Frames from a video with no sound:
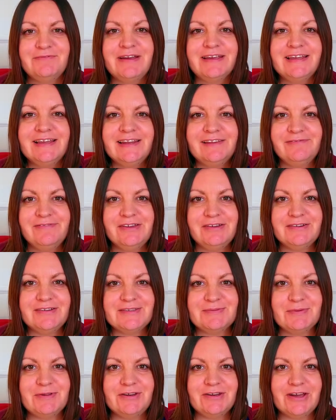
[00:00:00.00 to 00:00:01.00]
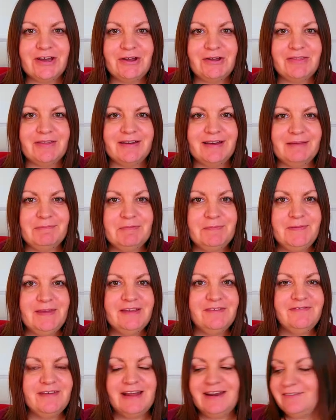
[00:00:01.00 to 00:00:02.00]
Regular viewers will know that I'm a
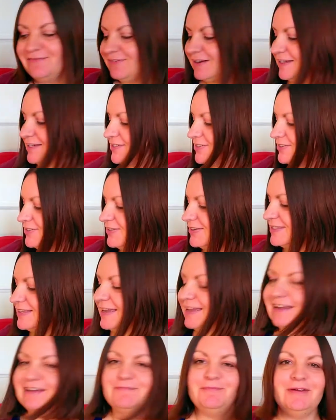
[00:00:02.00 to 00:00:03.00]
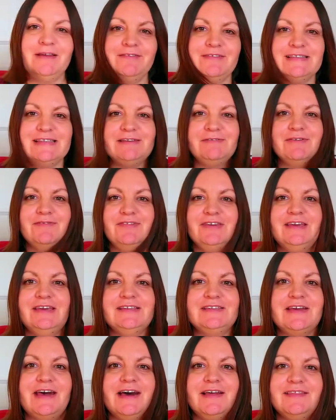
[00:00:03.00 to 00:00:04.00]
big fan of Rachel's, and I've previously
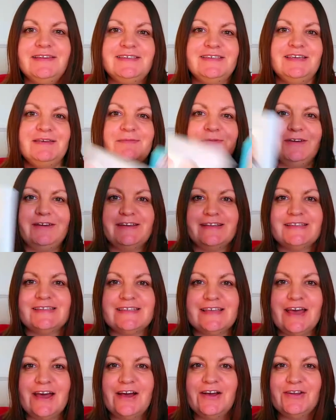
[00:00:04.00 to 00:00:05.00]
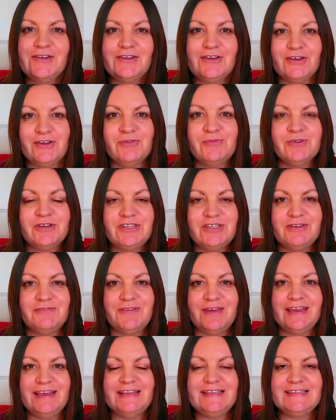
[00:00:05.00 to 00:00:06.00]
reviewed her other two books, Girl Wash Your
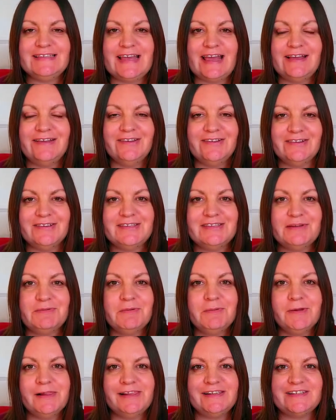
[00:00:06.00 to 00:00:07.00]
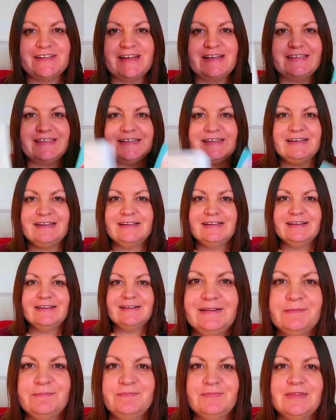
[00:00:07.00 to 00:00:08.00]
Face and Girl Stop Apologizing.
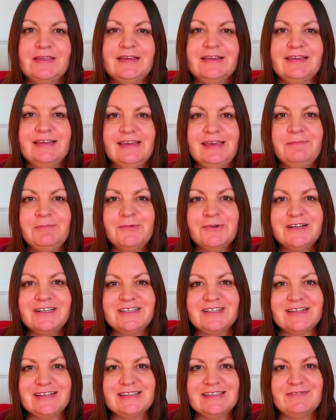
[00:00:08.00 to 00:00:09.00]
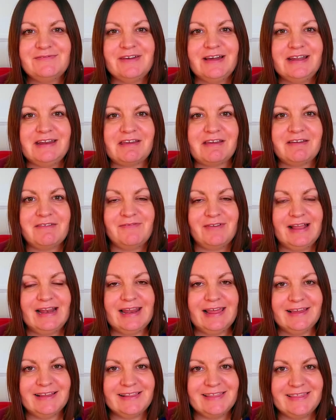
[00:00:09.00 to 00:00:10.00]
Keep watching to find out if I
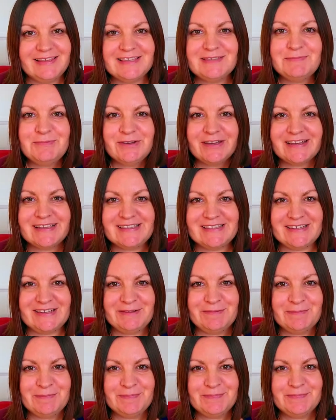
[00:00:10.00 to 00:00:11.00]
like this book too.